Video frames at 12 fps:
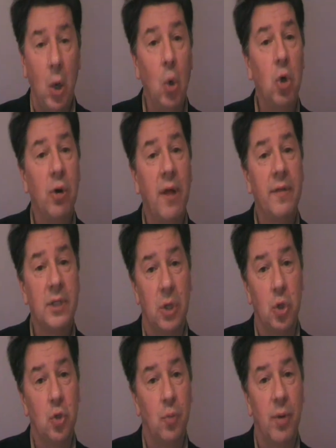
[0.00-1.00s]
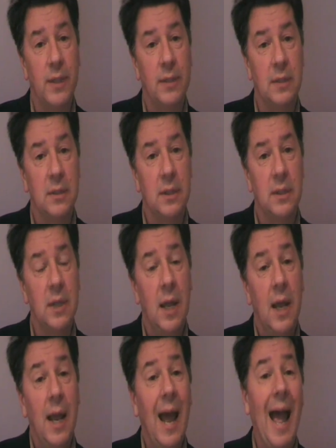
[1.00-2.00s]
and all your other social presences.
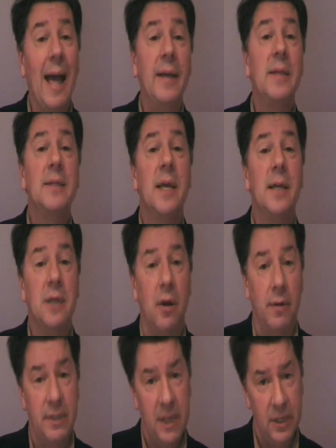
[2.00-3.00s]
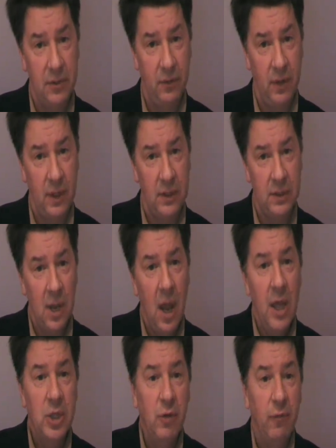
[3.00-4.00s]
And it takes RSS feeds.
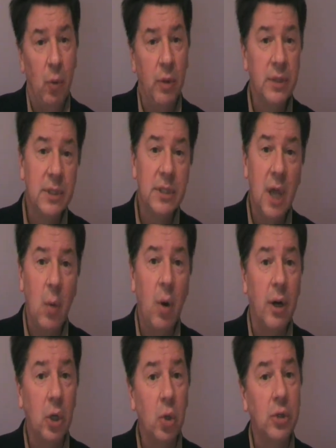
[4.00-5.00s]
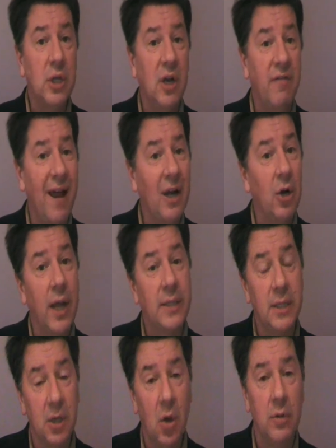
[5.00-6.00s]
So if you want a site where a good deal of
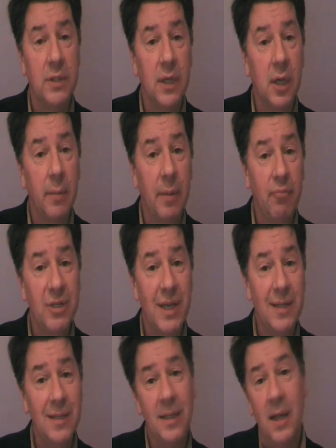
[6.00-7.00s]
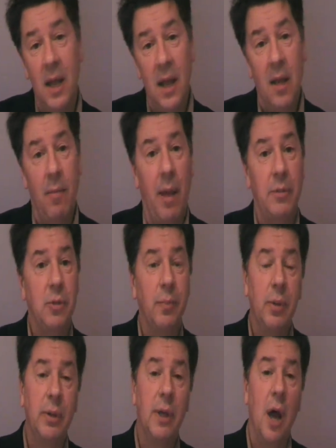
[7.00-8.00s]
aggregated content can be presented, perhaps you're
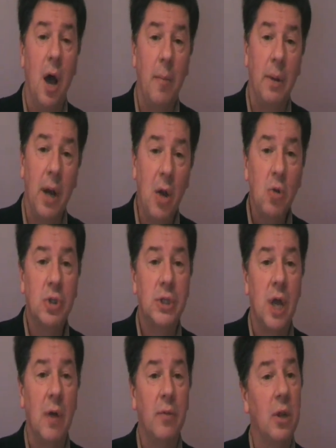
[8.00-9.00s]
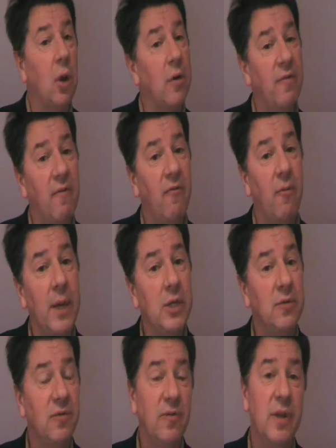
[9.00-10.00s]
building a hyperlocal site with a lot of
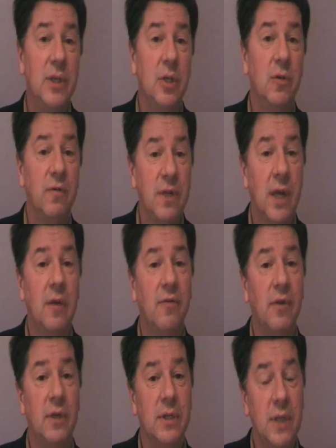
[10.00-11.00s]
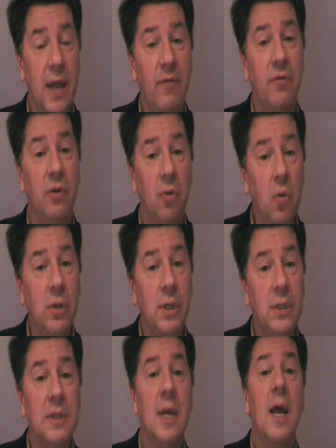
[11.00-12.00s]
information feeds that you've tailored for yourself and your
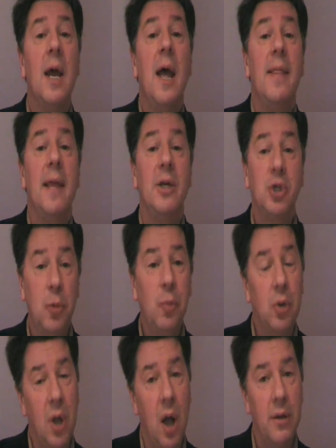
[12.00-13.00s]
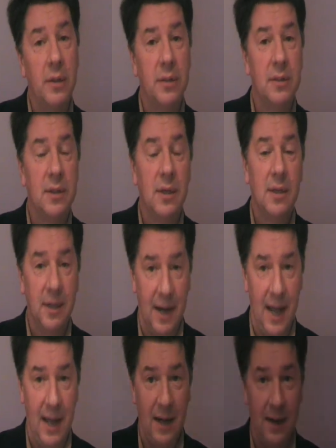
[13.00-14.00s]
audience, then Drupal Gardens can
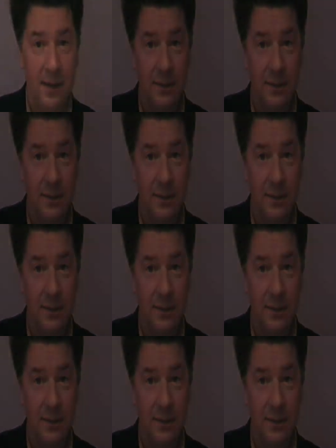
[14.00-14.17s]
handle